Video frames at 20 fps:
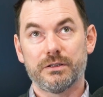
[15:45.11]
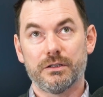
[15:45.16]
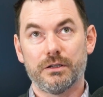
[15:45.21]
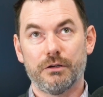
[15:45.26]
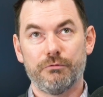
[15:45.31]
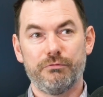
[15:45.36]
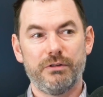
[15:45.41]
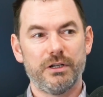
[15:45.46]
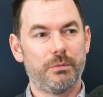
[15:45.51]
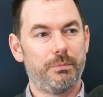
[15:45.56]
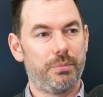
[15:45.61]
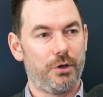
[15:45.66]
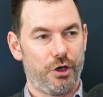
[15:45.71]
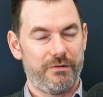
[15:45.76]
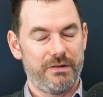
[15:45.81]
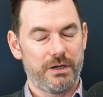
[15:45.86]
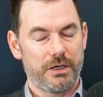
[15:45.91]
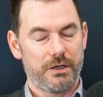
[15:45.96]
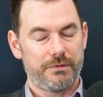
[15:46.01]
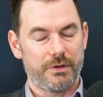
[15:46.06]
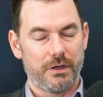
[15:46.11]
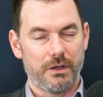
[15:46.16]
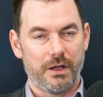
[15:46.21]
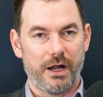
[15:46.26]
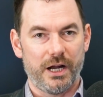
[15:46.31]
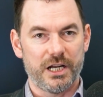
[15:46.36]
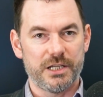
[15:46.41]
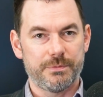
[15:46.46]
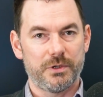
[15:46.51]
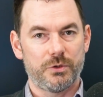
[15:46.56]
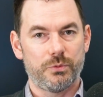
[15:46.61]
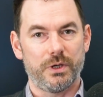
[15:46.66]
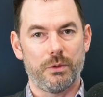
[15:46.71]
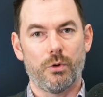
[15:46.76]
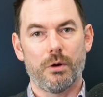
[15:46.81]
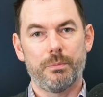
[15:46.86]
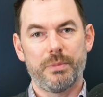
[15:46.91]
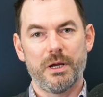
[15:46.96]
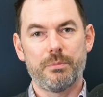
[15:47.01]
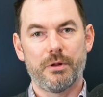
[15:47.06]
real blurring of the lines between
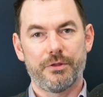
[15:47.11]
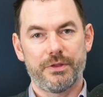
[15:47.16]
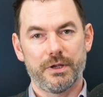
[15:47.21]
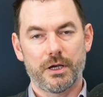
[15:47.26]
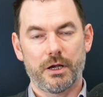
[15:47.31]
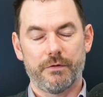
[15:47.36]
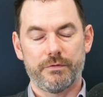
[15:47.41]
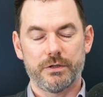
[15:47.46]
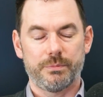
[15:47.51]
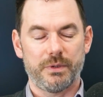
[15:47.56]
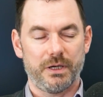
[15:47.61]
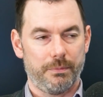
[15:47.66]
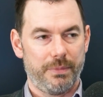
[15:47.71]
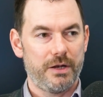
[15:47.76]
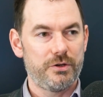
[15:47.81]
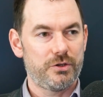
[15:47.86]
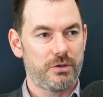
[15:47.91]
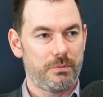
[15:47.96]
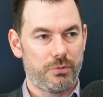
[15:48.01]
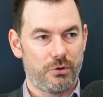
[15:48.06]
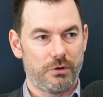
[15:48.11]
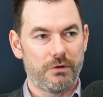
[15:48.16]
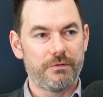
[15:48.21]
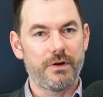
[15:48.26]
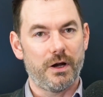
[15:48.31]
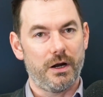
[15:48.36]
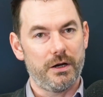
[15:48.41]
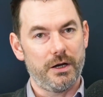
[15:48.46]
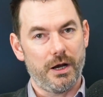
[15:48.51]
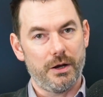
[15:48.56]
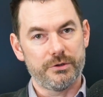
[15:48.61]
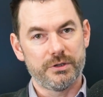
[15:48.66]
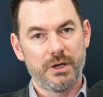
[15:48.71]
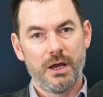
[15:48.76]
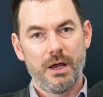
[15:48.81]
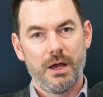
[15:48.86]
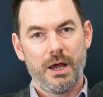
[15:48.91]
what people think of as being pension portfolios